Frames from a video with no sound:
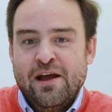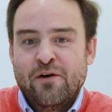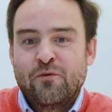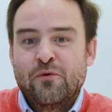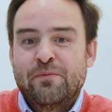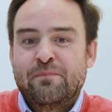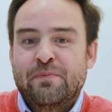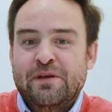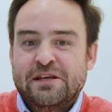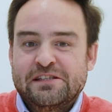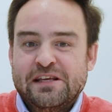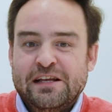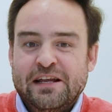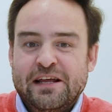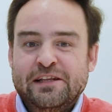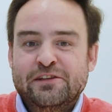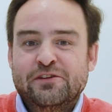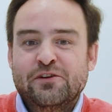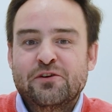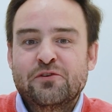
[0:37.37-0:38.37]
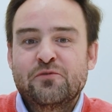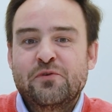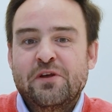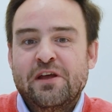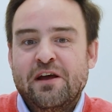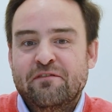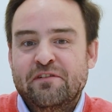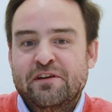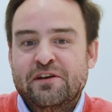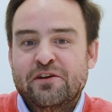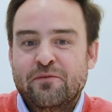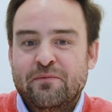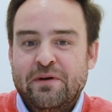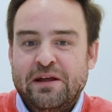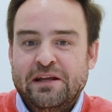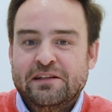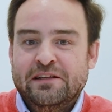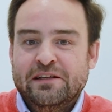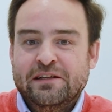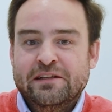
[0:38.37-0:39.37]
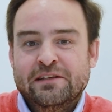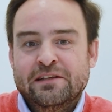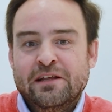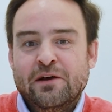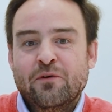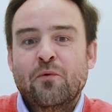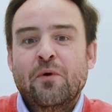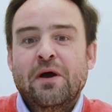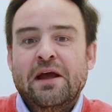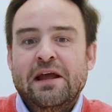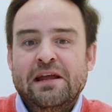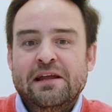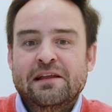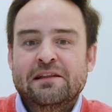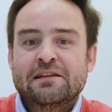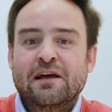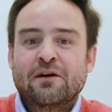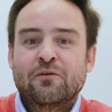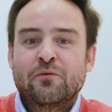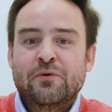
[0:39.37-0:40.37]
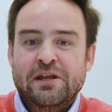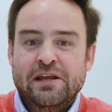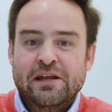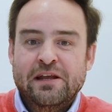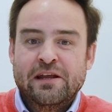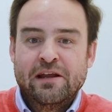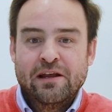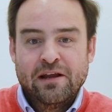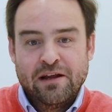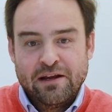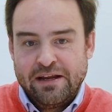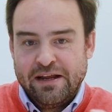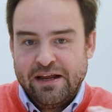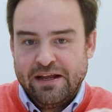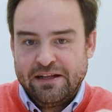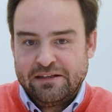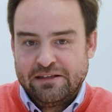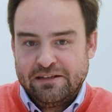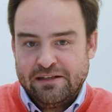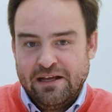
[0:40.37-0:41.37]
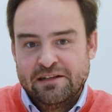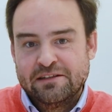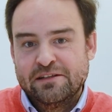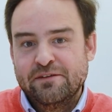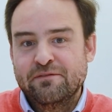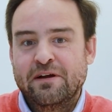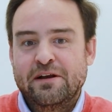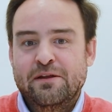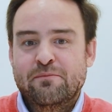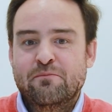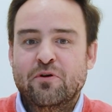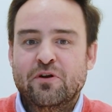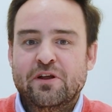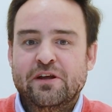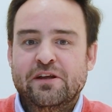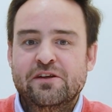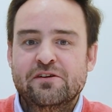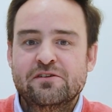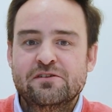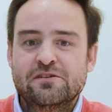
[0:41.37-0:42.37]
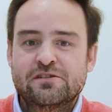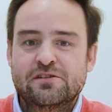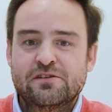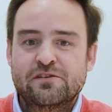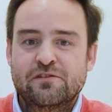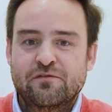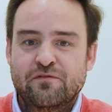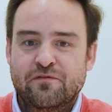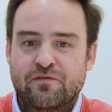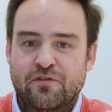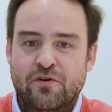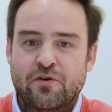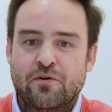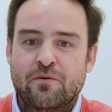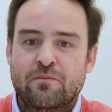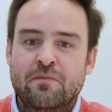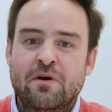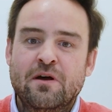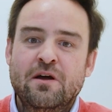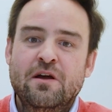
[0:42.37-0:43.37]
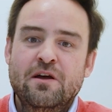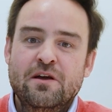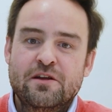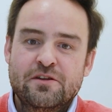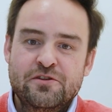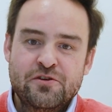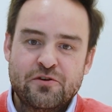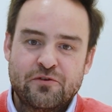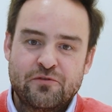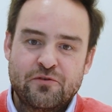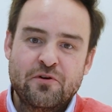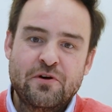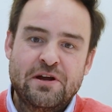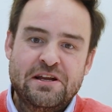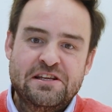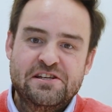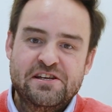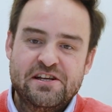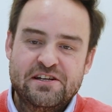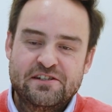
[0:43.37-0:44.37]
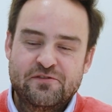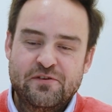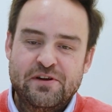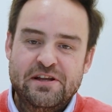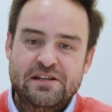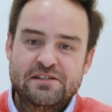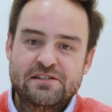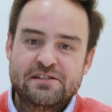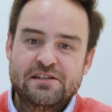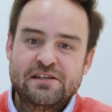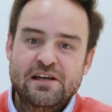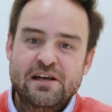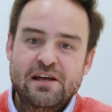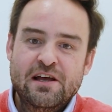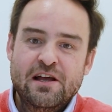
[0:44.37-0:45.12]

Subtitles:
With Pixelator, we have innovated the way that we get antibody molecules from your raw NGS reads.